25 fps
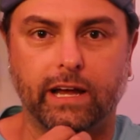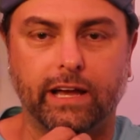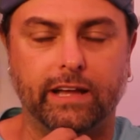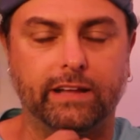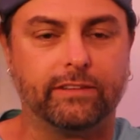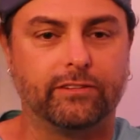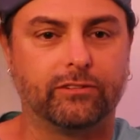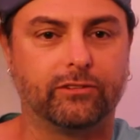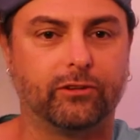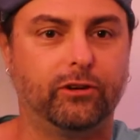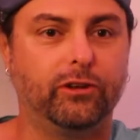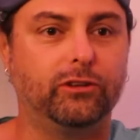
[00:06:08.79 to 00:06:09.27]
I
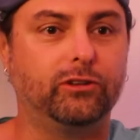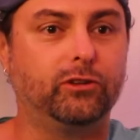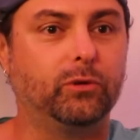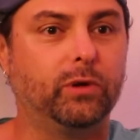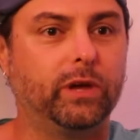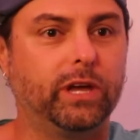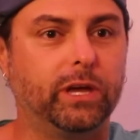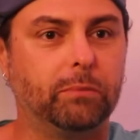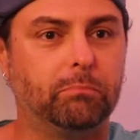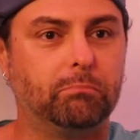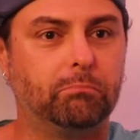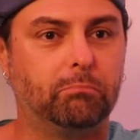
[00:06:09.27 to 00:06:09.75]
had started
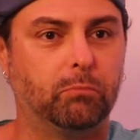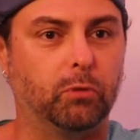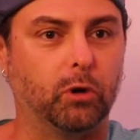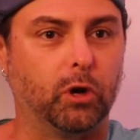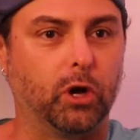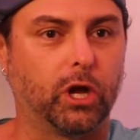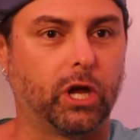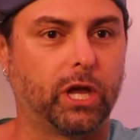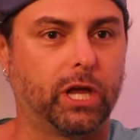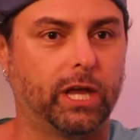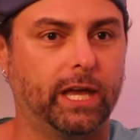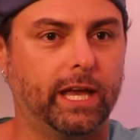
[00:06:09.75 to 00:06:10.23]
doing a
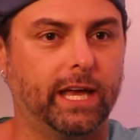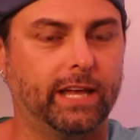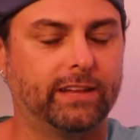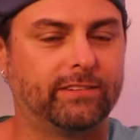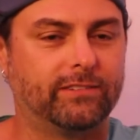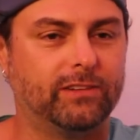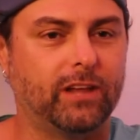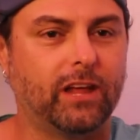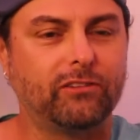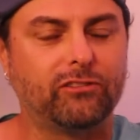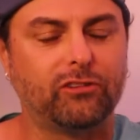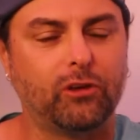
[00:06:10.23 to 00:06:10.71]
book.
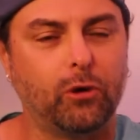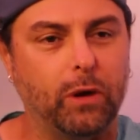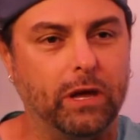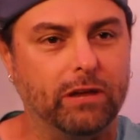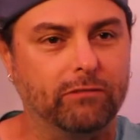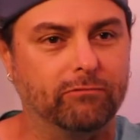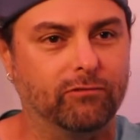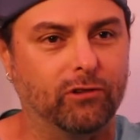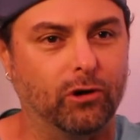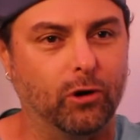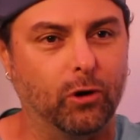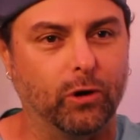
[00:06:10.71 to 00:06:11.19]
It's not so
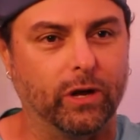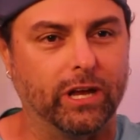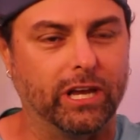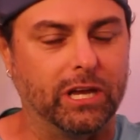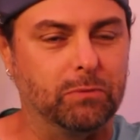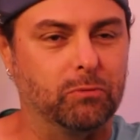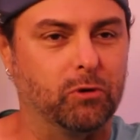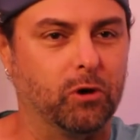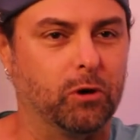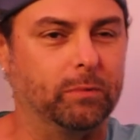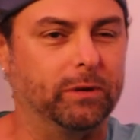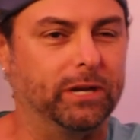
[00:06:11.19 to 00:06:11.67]
in vogue
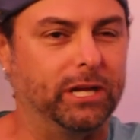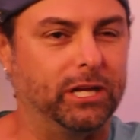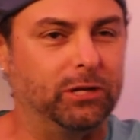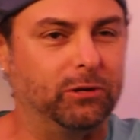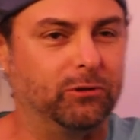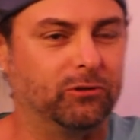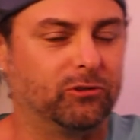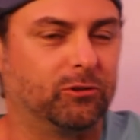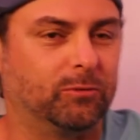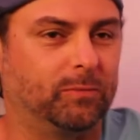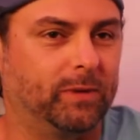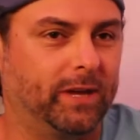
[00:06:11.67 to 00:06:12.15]
anymore, but it
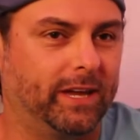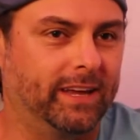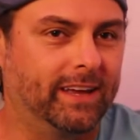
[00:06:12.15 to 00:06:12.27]
used to be.